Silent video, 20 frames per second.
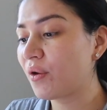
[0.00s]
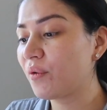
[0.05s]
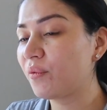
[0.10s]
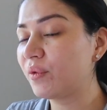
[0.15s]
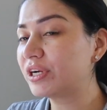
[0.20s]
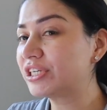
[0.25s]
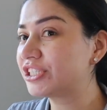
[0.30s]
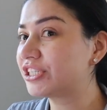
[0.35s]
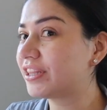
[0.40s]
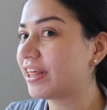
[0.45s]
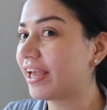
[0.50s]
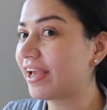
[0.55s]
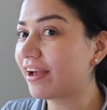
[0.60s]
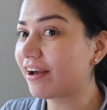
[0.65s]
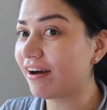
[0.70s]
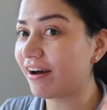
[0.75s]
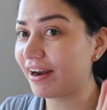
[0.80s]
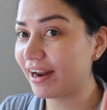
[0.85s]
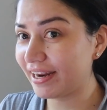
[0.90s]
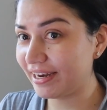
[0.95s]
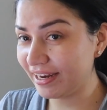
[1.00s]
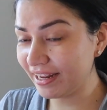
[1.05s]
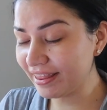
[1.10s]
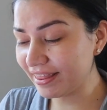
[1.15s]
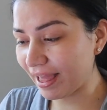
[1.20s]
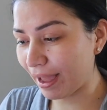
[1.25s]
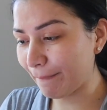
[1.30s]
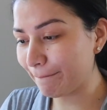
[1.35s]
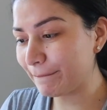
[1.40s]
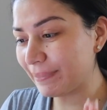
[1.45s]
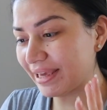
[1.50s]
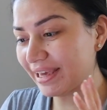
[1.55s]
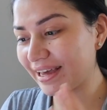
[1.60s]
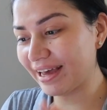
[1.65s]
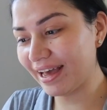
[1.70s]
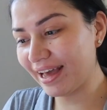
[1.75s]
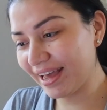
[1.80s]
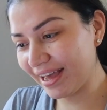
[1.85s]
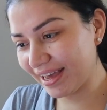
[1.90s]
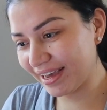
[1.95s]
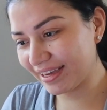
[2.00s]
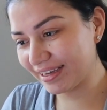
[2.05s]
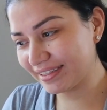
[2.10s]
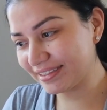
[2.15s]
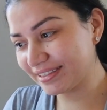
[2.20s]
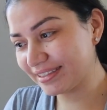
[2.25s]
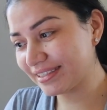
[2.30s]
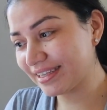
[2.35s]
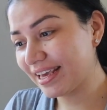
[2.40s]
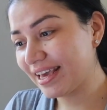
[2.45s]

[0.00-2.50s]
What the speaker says: which thank God I did that, because